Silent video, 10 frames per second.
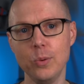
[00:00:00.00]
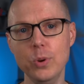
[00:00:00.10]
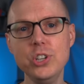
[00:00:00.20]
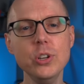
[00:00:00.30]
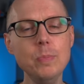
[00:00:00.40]

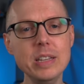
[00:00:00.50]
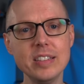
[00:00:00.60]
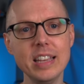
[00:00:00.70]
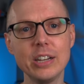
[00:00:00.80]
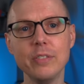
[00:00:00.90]
We should be
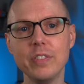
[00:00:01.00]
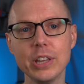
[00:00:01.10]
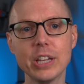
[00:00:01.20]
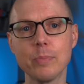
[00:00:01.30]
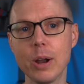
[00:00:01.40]
seeing an
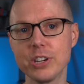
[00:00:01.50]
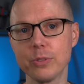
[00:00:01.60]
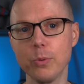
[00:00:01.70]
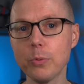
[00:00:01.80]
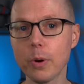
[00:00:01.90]
unveiling of
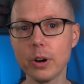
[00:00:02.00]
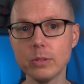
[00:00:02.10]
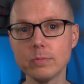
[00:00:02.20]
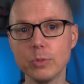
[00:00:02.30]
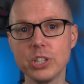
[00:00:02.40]
Project
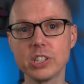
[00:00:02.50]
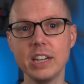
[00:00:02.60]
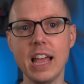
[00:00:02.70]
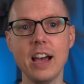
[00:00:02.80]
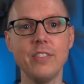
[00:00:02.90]
Roadrunner, which is
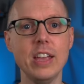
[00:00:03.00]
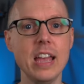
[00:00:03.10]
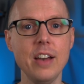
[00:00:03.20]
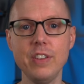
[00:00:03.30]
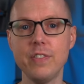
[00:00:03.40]
going to have a
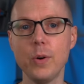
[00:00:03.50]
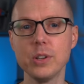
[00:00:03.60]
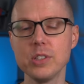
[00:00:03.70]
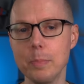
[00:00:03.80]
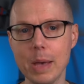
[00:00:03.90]
heavy
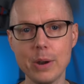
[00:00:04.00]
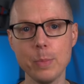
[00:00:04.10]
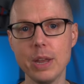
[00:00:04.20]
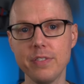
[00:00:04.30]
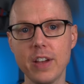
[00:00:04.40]
focus on battery
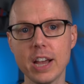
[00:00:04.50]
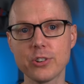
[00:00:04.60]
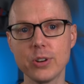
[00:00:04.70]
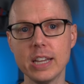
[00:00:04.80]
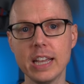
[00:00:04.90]

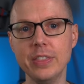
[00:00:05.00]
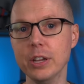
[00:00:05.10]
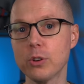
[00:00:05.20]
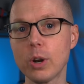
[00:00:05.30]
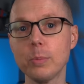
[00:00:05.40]
manufacturing and
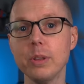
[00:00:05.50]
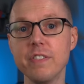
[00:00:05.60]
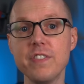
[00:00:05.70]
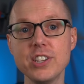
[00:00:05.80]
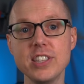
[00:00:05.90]
the incredible
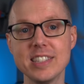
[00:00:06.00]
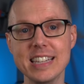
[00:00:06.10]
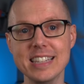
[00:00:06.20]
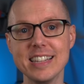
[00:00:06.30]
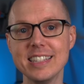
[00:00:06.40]

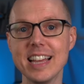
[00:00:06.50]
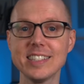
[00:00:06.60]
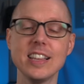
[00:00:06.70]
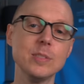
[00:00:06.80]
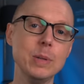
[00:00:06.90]
efficiencies that
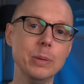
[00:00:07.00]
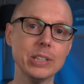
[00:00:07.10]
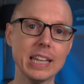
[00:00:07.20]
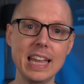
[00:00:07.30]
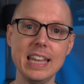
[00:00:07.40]
Tesla has been able
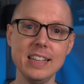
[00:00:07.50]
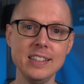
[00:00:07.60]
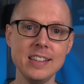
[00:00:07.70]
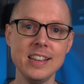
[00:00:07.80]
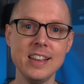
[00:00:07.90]
to
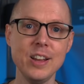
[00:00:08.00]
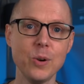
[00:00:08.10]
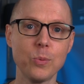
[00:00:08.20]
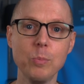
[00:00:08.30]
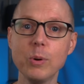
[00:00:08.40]
gain,
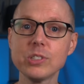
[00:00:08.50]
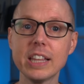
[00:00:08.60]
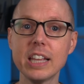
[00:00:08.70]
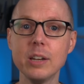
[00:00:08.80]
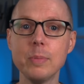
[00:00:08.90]
we're most
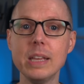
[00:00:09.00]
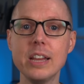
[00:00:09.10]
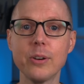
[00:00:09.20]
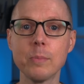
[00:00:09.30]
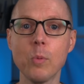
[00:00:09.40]
likely going to be
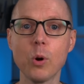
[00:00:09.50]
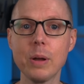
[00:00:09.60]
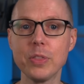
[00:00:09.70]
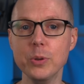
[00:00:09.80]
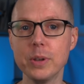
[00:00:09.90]
hearing more
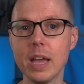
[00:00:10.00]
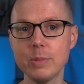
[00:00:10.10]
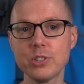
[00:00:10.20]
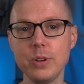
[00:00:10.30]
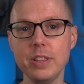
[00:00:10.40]
about the new
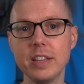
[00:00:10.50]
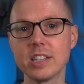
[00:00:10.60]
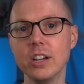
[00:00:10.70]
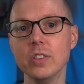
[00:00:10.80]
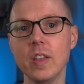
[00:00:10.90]
chemistry
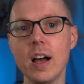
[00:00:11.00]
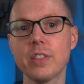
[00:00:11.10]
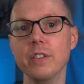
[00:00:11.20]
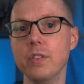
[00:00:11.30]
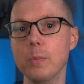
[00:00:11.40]
that's going to
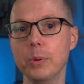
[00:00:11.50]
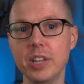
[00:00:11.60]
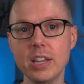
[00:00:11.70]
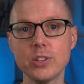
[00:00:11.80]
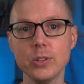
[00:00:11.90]
unlock the full
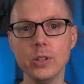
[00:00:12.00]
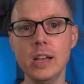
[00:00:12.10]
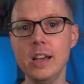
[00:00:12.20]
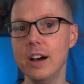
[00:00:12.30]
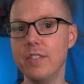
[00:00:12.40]
potential
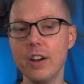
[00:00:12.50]
of